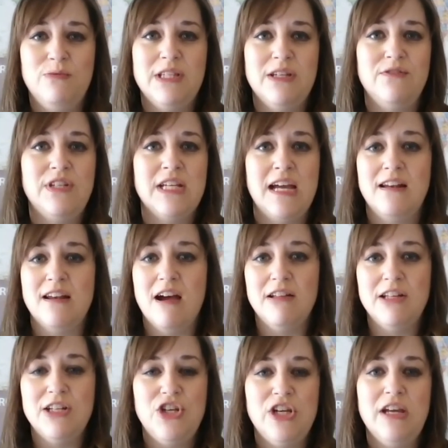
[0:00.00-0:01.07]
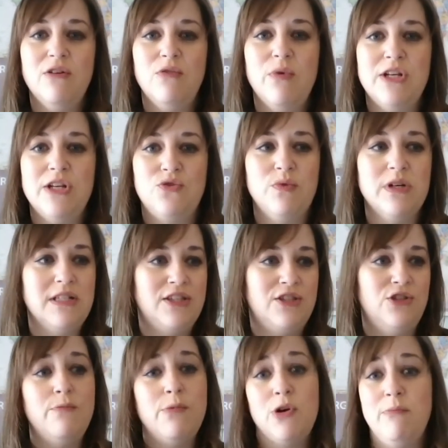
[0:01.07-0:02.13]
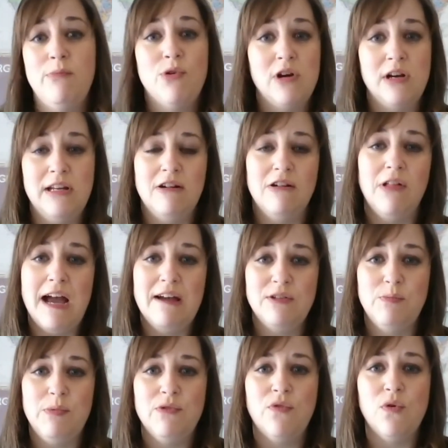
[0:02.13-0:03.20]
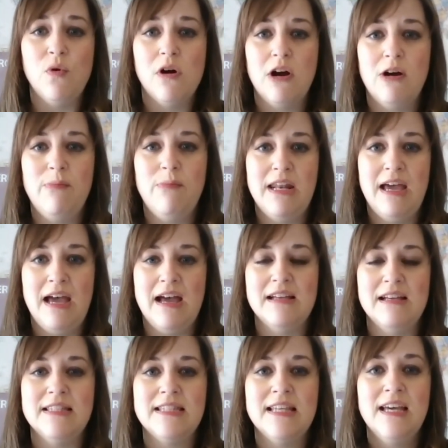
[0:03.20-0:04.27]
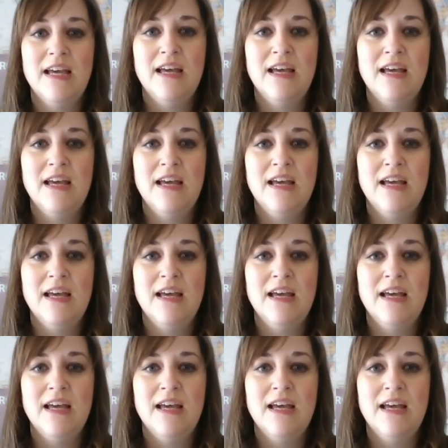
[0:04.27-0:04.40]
of technology, which was super important in our lives before, but has